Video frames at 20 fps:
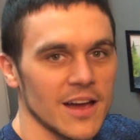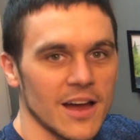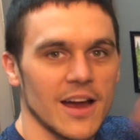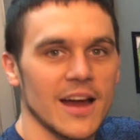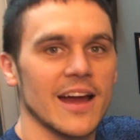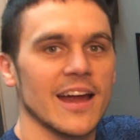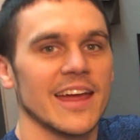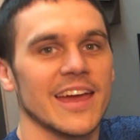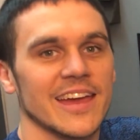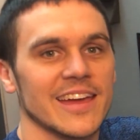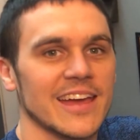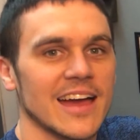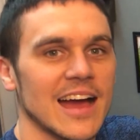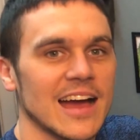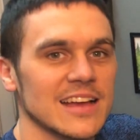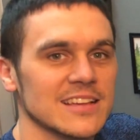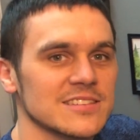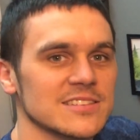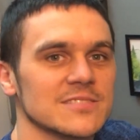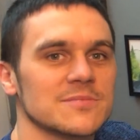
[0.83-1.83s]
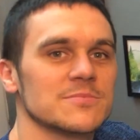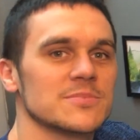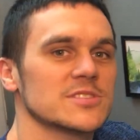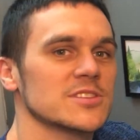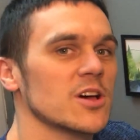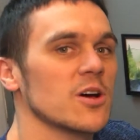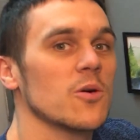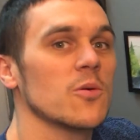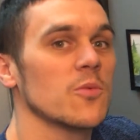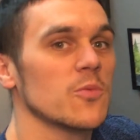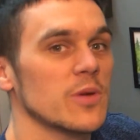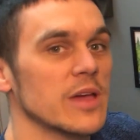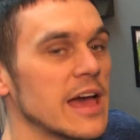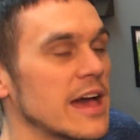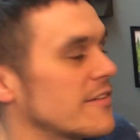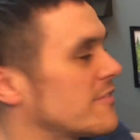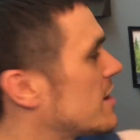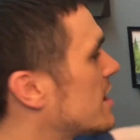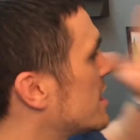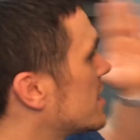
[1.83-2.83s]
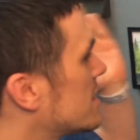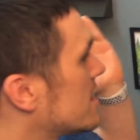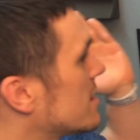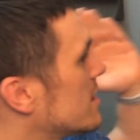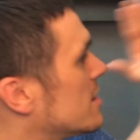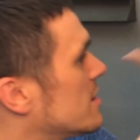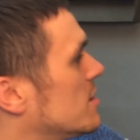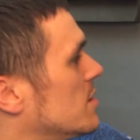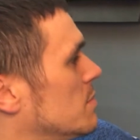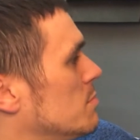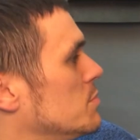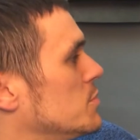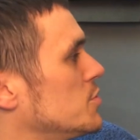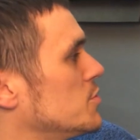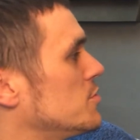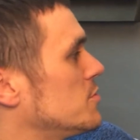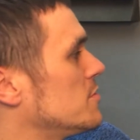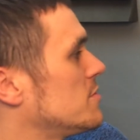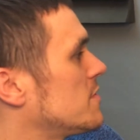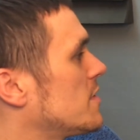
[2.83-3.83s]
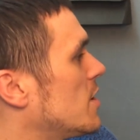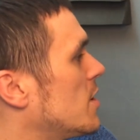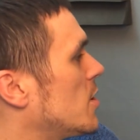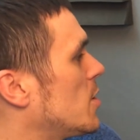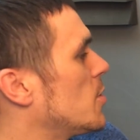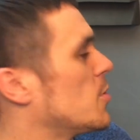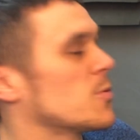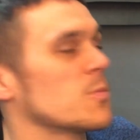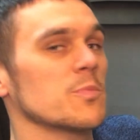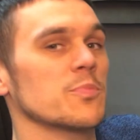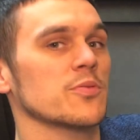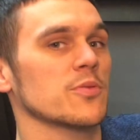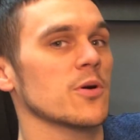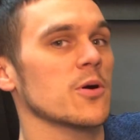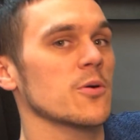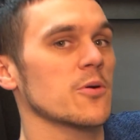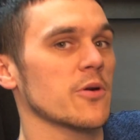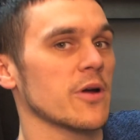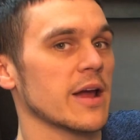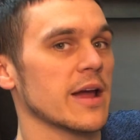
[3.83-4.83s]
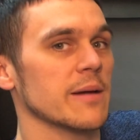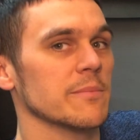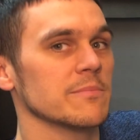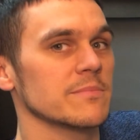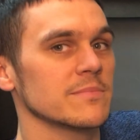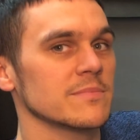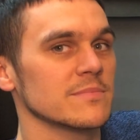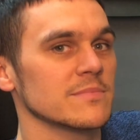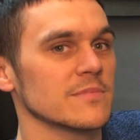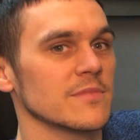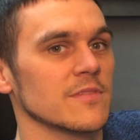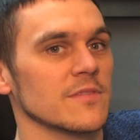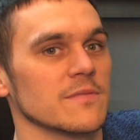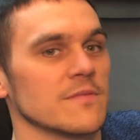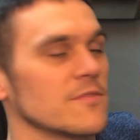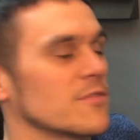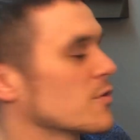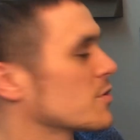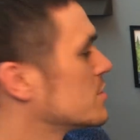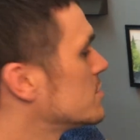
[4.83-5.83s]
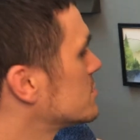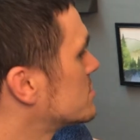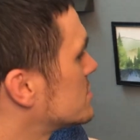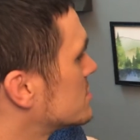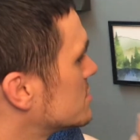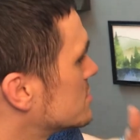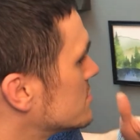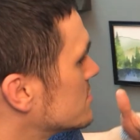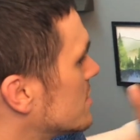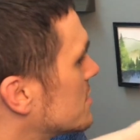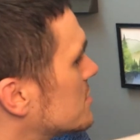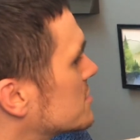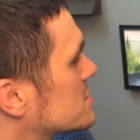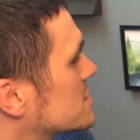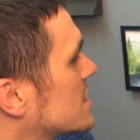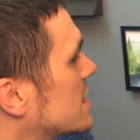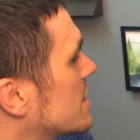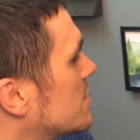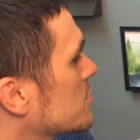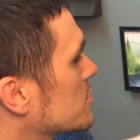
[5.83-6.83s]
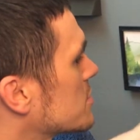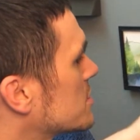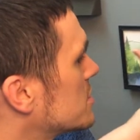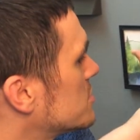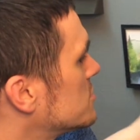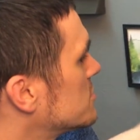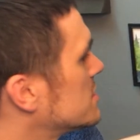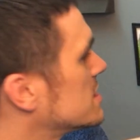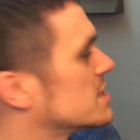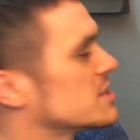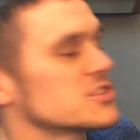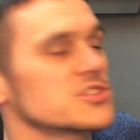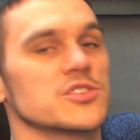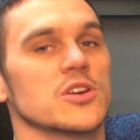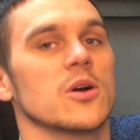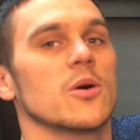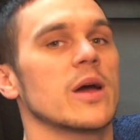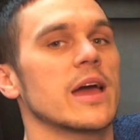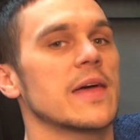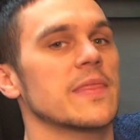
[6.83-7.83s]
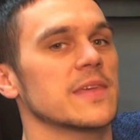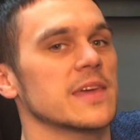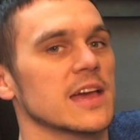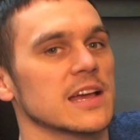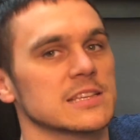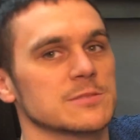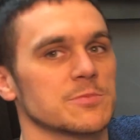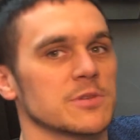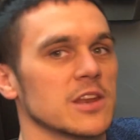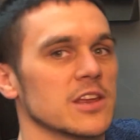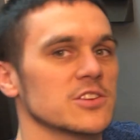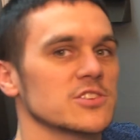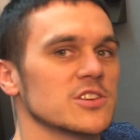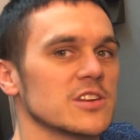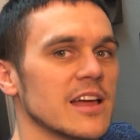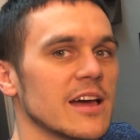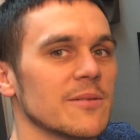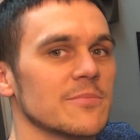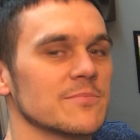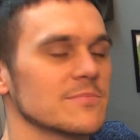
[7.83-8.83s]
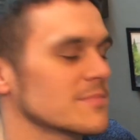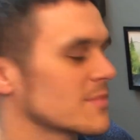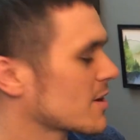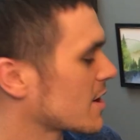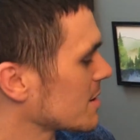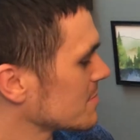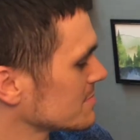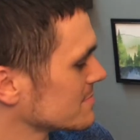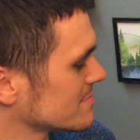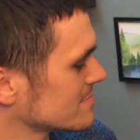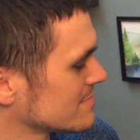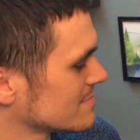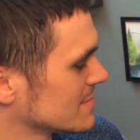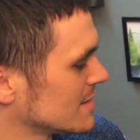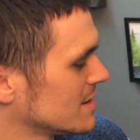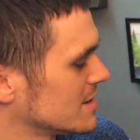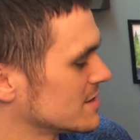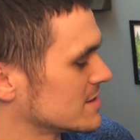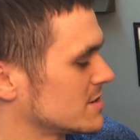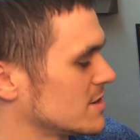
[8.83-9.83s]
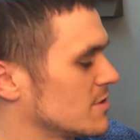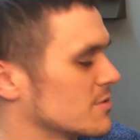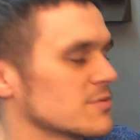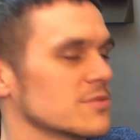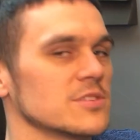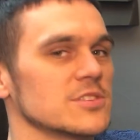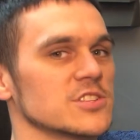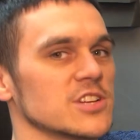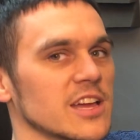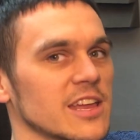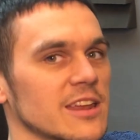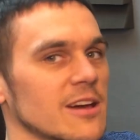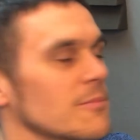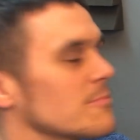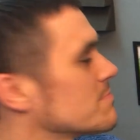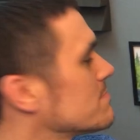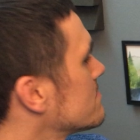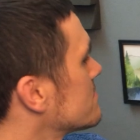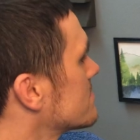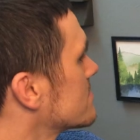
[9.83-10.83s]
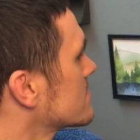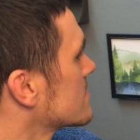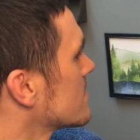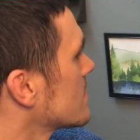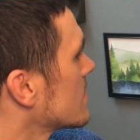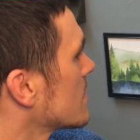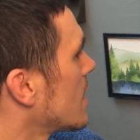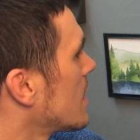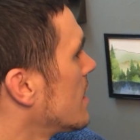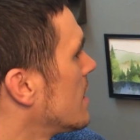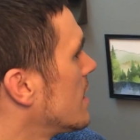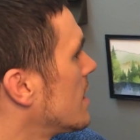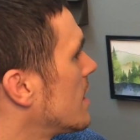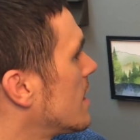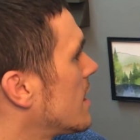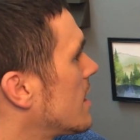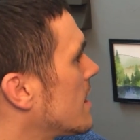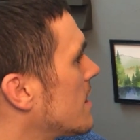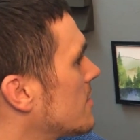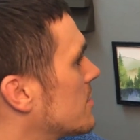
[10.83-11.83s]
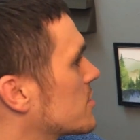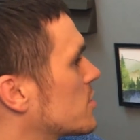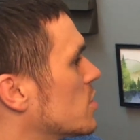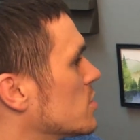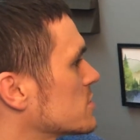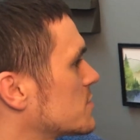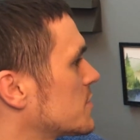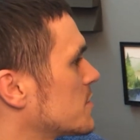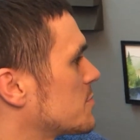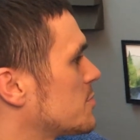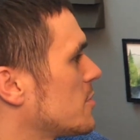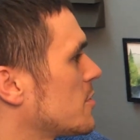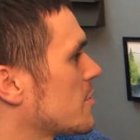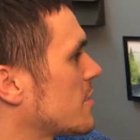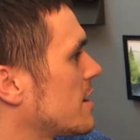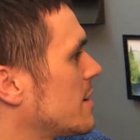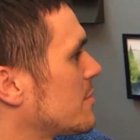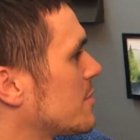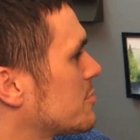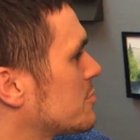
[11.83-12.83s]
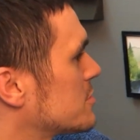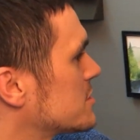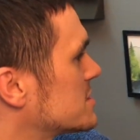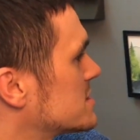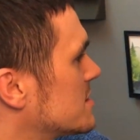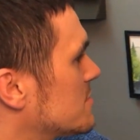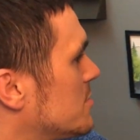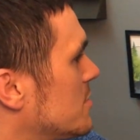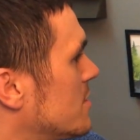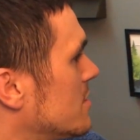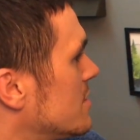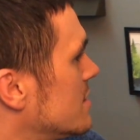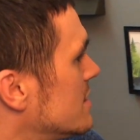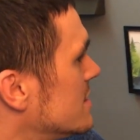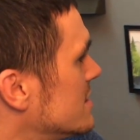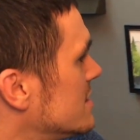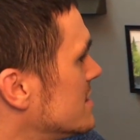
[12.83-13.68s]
All right, hey guys, so we have a Move Home program for you to understand. We're going to do the intro and the explanation now, okay? So check it out. The goals for the program are pretty simple.